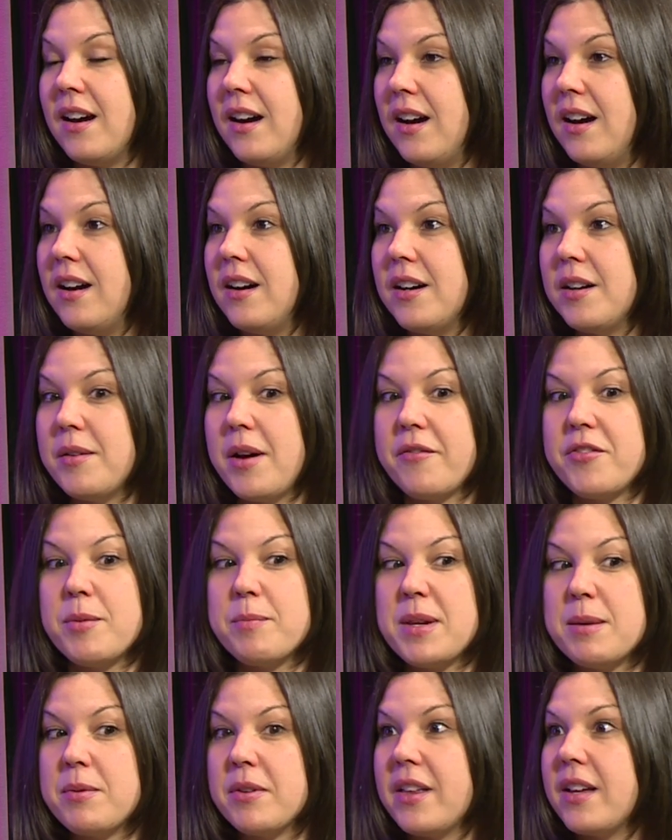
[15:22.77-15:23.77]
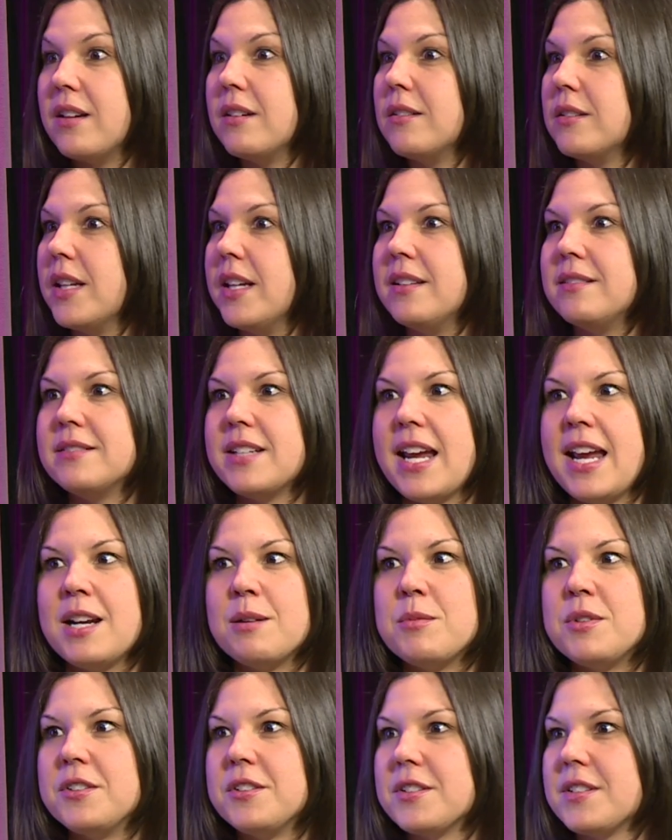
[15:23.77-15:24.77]
of the people and
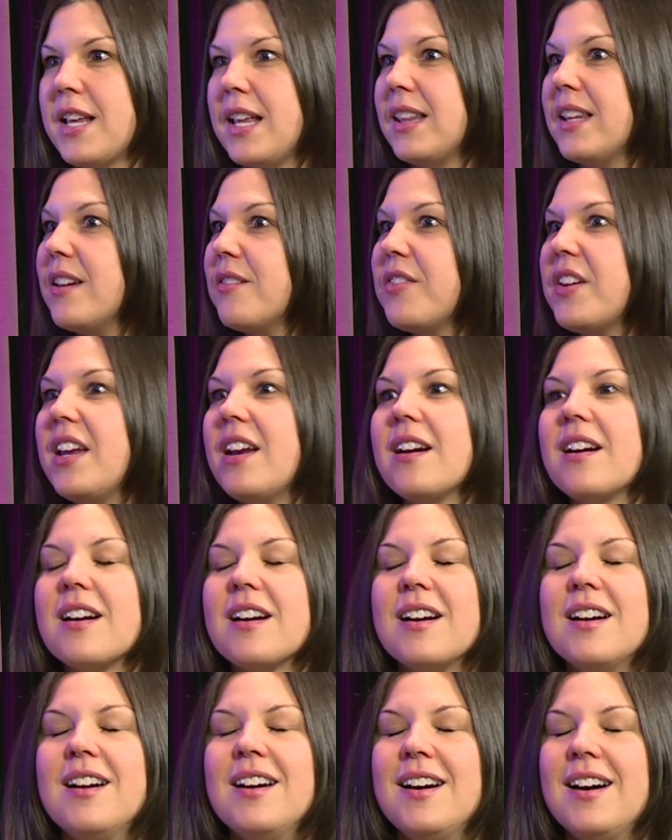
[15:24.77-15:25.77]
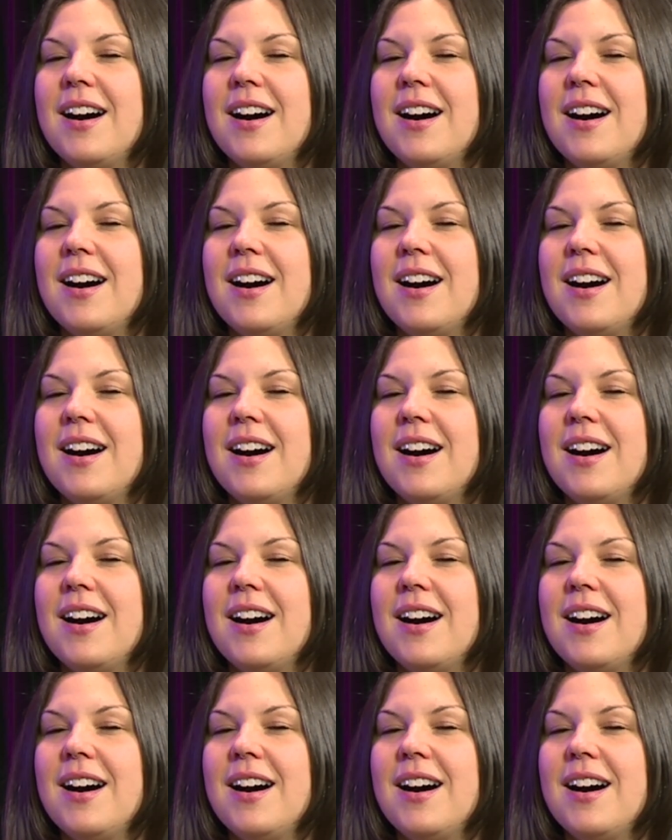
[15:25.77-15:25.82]
animals that live here